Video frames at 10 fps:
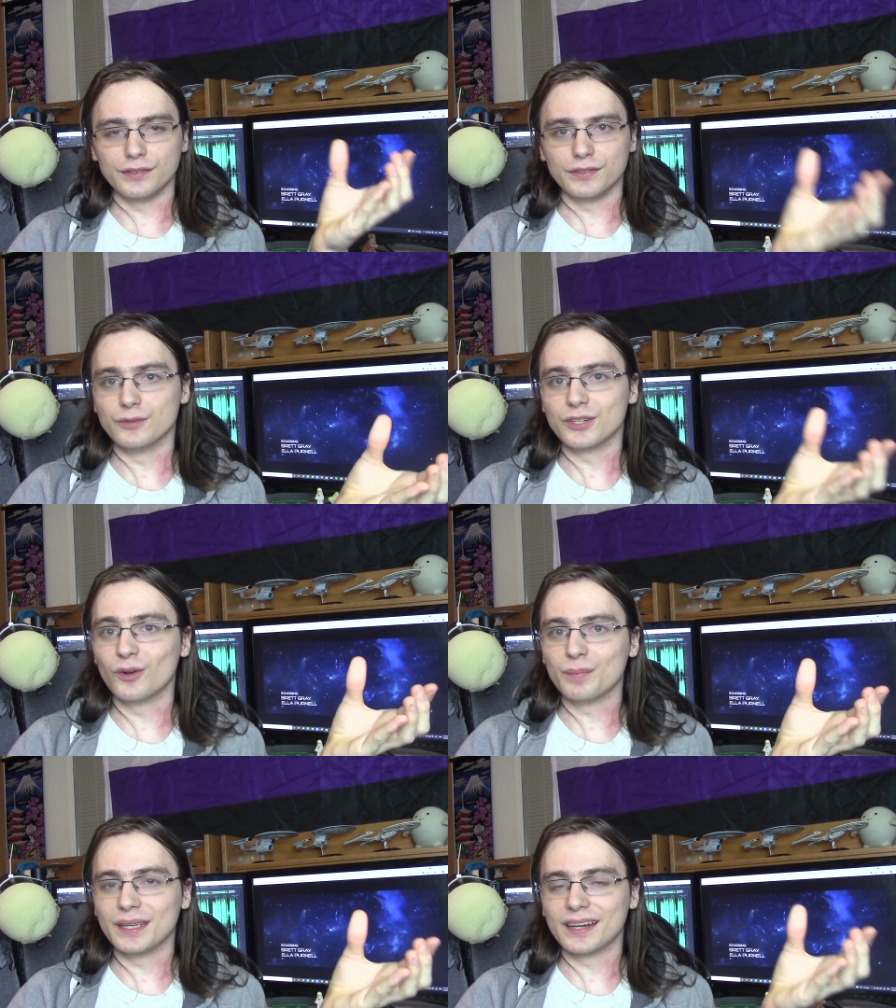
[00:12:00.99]

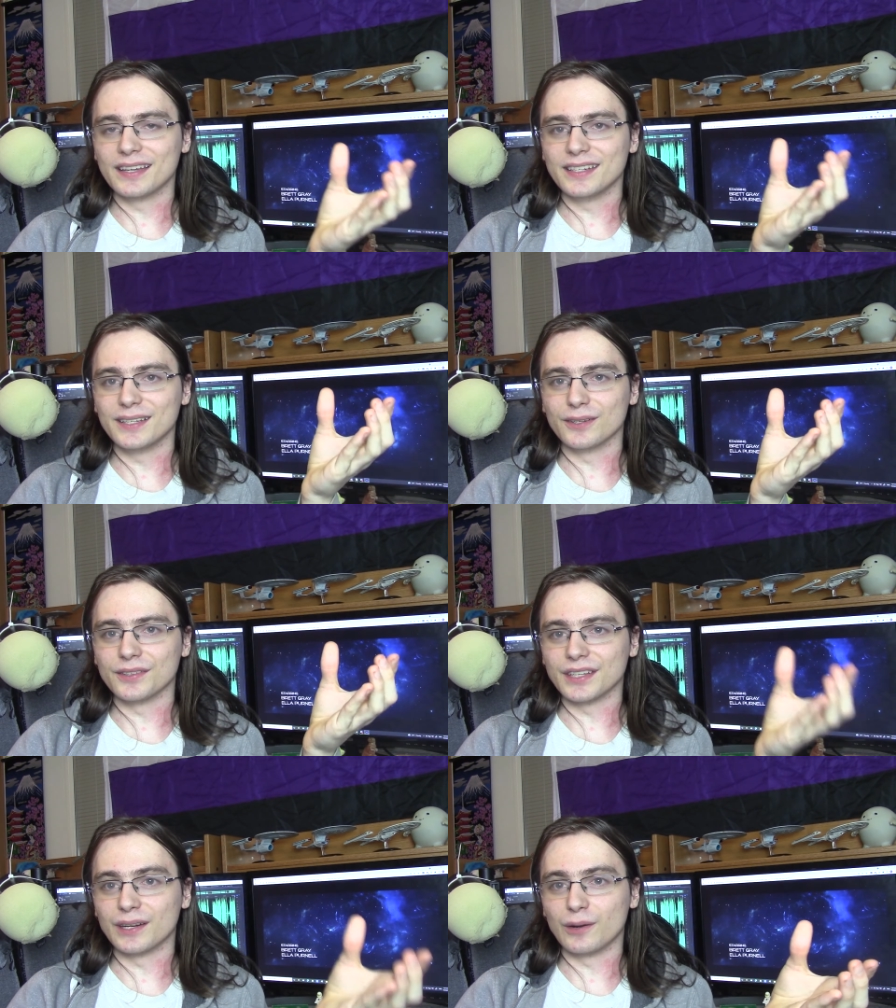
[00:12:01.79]
utopian
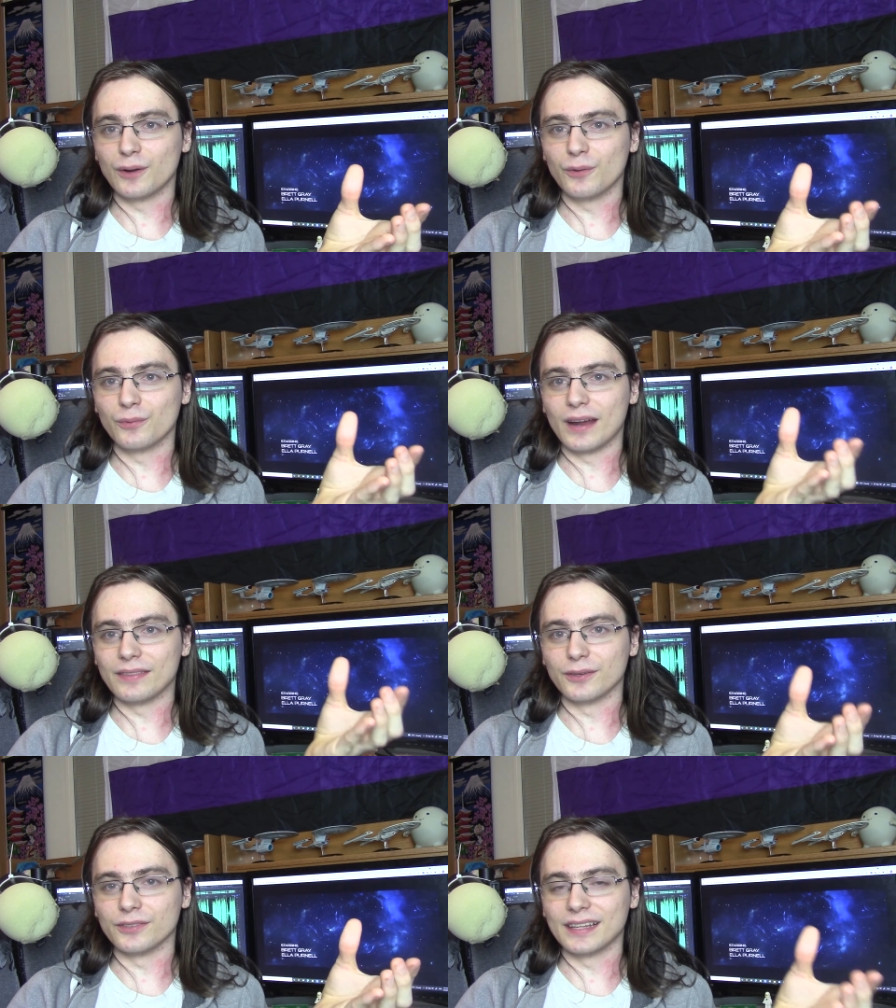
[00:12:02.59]
ideals in our own
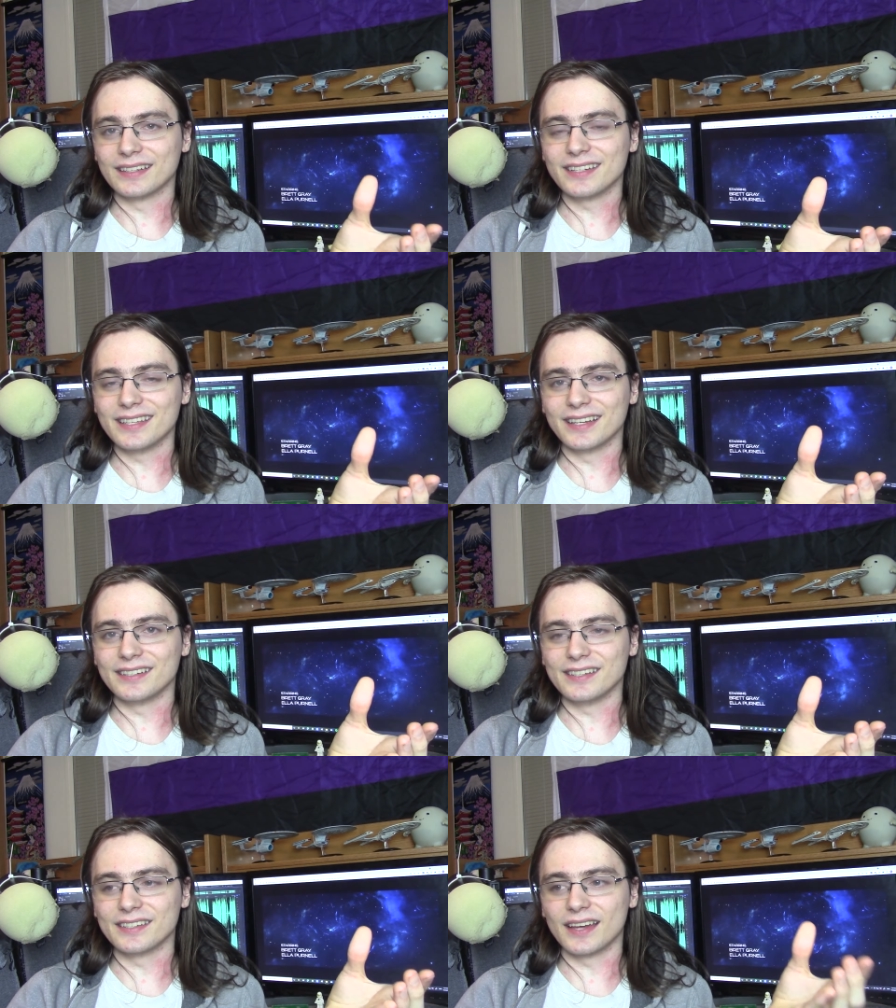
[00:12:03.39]
right, those like
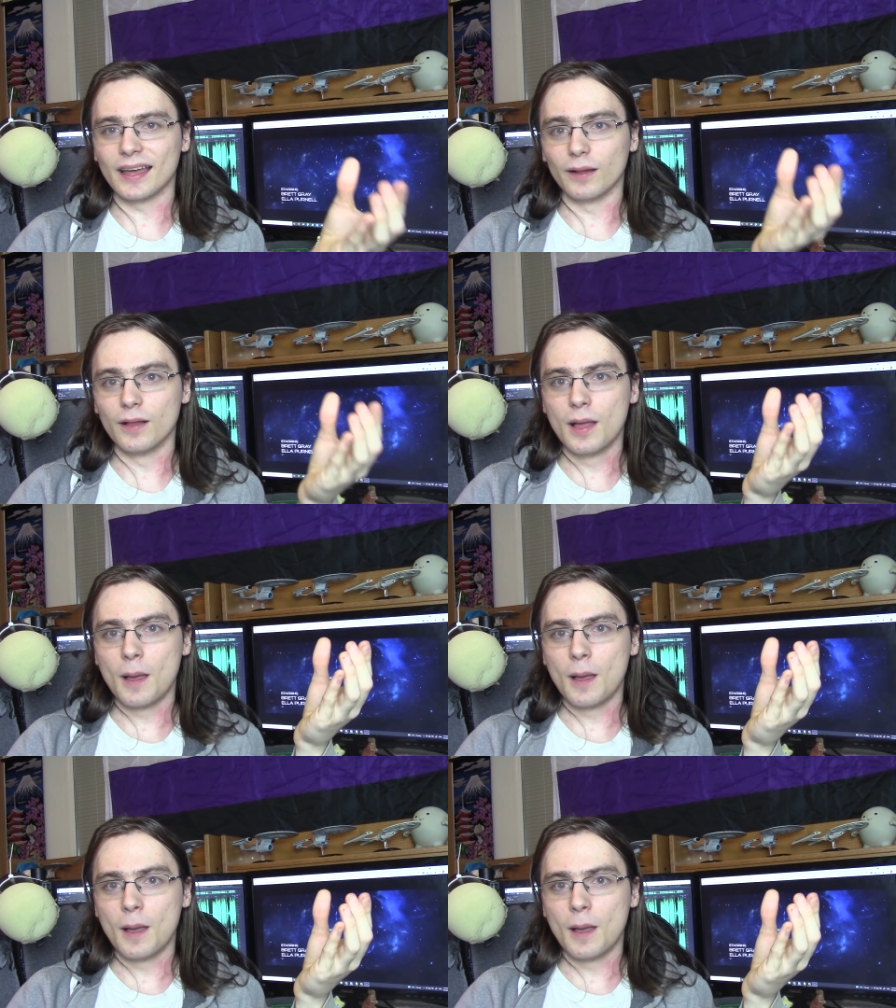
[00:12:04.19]
TNG style.